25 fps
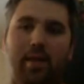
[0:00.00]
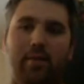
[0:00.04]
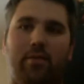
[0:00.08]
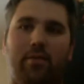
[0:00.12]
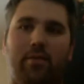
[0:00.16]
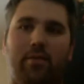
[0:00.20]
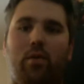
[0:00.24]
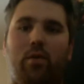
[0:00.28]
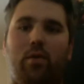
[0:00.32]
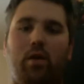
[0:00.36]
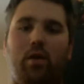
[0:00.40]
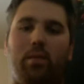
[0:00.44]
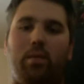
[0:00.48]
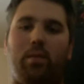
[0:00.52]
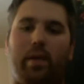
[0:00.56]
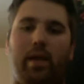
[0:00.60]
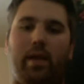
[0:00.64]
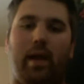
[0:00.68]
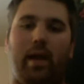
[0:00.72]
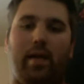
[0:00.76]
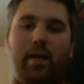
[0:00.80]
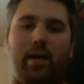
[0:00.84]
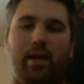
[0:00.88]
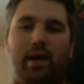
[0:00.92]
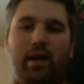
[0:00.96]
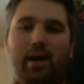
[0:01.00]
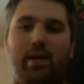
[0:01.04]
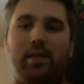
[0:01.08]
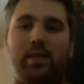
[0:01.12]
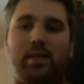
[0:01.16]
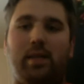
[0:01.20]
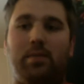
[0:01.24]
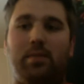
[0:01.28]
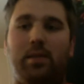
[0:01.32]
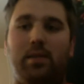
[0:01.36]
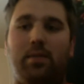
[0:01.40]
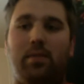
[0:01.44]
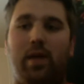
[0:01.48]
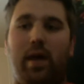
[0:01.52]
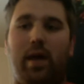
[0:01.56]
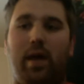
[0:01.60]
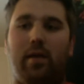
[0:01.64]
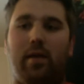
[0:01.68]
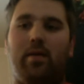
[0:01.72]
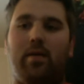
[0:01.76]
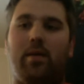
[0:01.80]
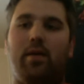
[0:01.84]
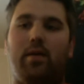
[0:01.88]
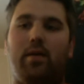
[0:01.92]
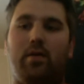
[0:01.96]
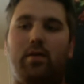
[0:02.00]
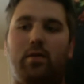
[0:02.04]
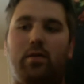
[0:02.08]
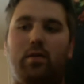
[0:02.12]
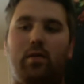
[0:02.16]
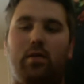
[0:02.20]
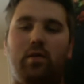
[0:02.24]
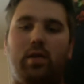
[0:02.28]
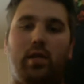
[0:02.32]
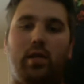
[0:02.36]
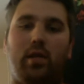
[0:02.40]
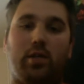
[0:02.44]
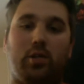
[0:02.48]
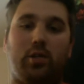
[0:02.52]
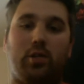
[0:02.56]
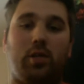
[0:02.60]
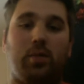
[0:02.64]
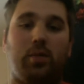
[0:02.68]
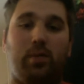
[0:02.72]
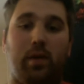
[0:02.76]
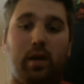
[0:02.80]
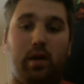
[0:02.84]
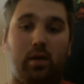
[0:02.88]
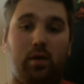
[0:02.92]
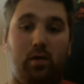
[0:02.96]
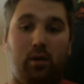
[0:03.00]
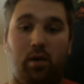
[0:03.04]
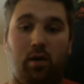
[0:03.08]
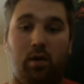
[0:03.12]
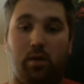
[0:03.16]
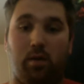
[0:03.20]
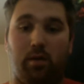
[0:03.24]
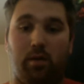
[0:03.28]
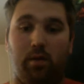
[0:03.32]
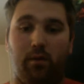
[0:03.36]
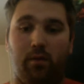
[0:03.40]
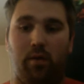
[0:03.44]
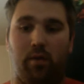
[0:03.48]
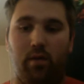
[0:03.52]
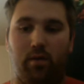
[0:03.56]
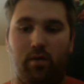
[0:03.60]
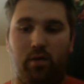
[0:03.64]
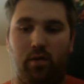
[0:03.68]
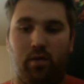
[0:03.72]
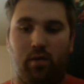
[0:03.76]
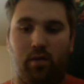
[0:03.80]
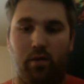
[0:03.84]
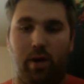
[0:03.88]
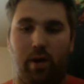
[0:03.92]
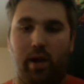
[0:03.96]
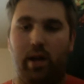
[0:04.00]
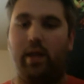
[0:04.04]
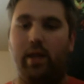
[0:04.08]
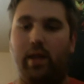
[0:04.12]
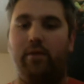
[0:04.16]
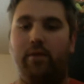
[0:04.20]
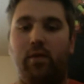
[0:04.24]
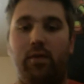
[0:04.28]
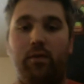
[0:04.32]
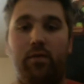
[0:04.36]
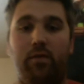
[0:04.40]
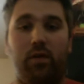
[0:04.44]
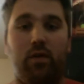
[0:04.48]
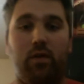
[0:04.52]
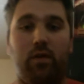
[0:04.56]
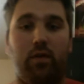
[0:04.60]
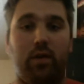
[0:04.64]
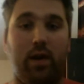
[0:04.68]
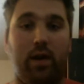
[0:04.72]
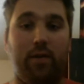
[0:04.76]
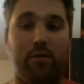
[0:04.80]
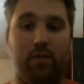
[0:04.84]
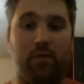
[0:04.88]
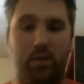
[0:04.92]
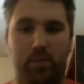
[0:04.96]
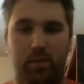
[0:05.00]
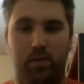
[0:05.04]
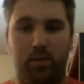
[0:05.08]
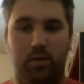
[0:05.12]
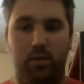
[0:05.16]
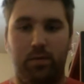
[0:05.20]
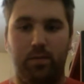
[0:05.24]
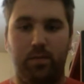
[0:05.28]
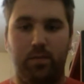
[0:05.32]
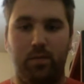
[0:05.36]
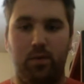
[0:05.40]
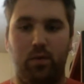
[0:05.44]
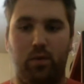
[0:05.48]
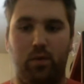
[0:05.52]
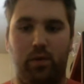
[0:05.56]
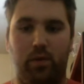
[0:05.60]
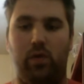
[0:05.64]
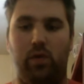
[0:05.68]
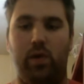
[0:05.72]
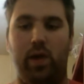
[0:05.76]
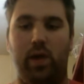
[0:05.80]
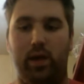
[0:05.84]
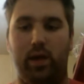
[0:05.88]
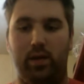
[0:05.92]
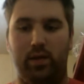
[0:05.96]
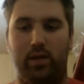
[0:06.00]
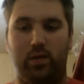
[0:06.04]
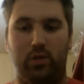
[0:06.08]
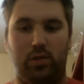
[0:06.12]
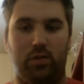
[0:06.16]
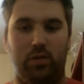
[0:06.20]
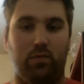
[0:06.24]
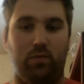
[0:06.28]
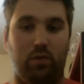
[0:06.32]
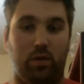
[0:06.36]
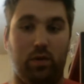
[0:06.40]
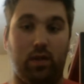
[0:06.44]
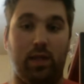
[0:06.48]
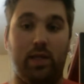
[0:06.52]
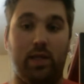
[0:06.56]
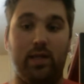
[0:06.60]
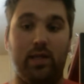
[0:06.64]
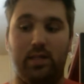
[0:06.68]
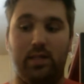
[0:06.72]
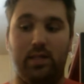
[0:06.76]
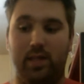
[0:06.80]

of who wrote it, but yeah, the concept of like, you need to ship it long before you feel you're ready. If you feel comfortable when you hit release,